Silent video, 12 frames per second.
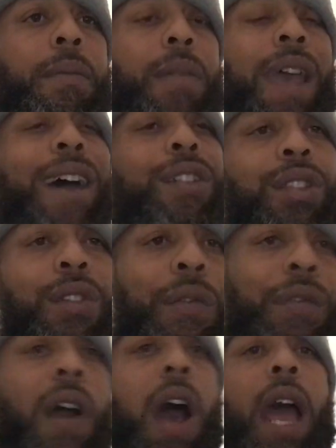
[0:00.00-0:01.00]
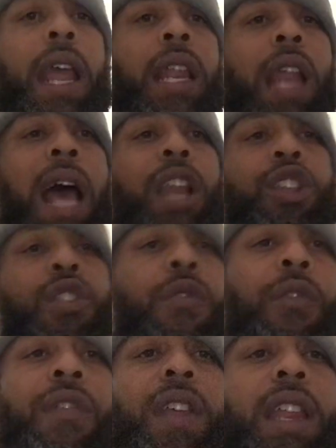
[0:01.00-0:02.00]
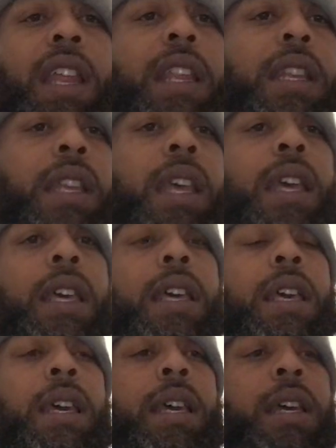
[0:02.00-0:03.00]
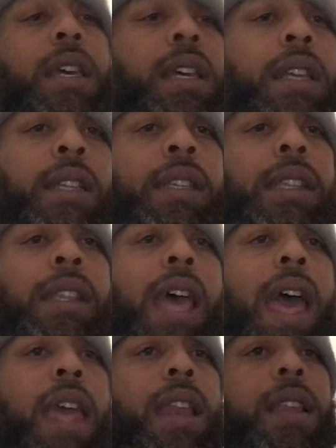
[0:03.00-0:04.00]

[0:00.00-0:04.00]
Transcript: how do you fit in to that?